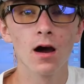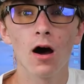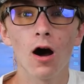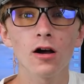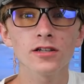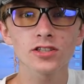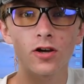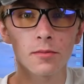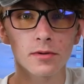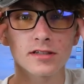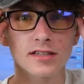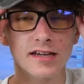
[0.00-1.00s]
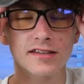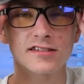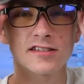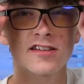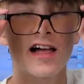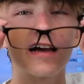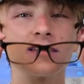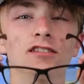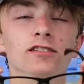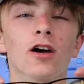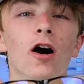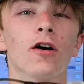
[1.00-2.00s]
Also, I'm going to take these
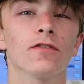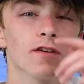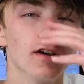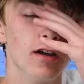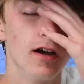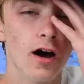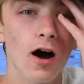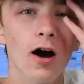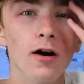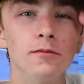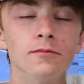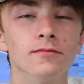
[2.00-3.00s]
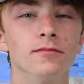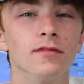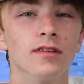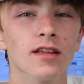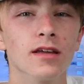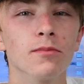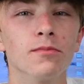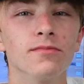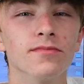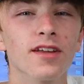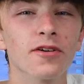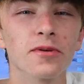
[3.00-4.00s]
glasses off.
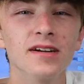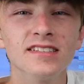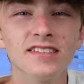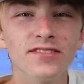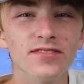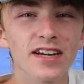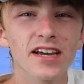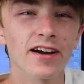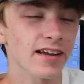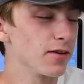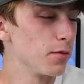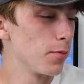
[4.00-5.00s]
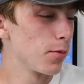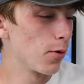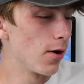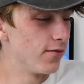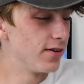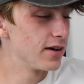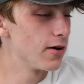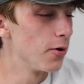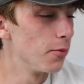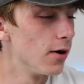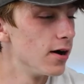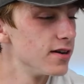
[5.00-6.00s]
In a recent video, I can't remember what video
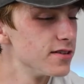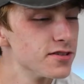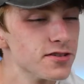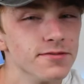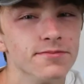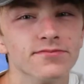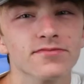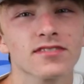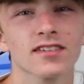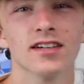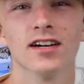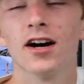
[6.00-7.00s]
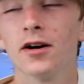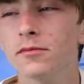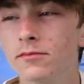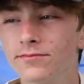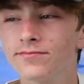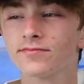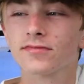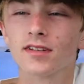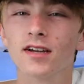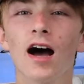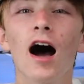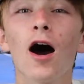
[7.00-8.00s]
it was. I
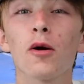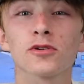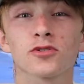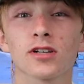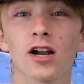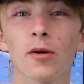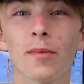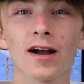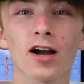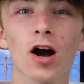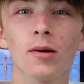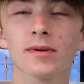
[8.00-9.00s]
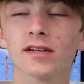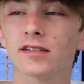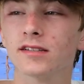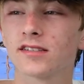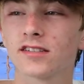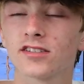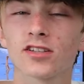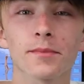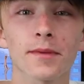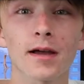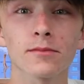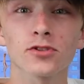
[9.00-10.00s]
always read all my comments.
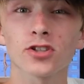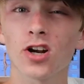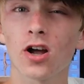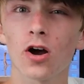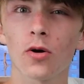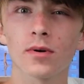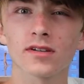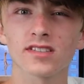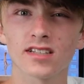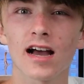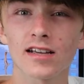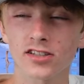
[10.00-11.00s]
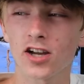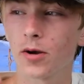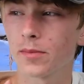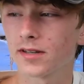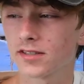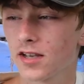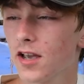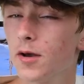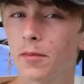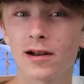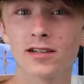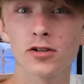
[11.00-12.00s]
Sometimes they're not always nice comments,
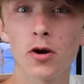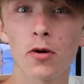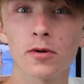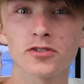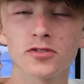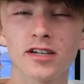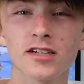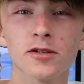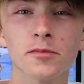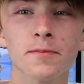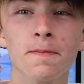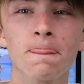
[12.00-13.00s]
but I do always read them.